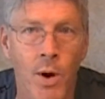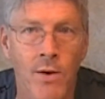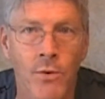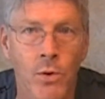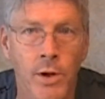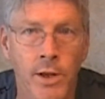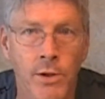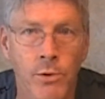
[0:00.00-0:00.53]
I've
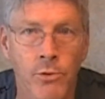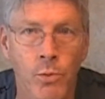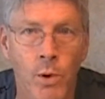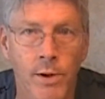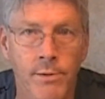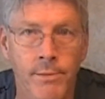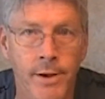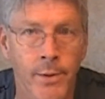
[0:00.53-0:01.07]
only used
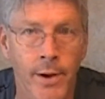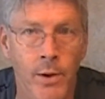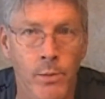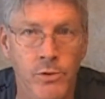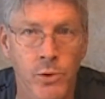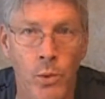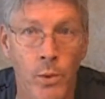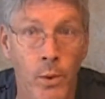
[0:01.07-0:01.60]
one, you know, I
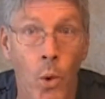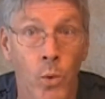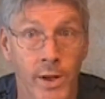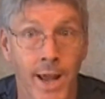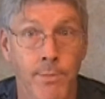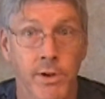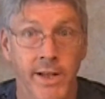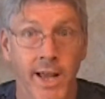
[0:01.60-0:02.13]
was
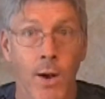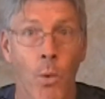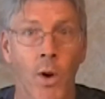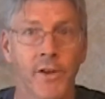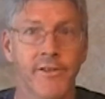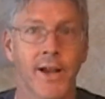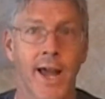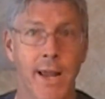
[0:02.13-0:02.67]
only able to get
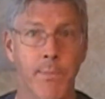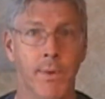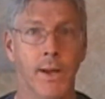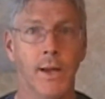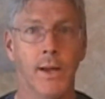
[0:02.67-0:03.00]
one type,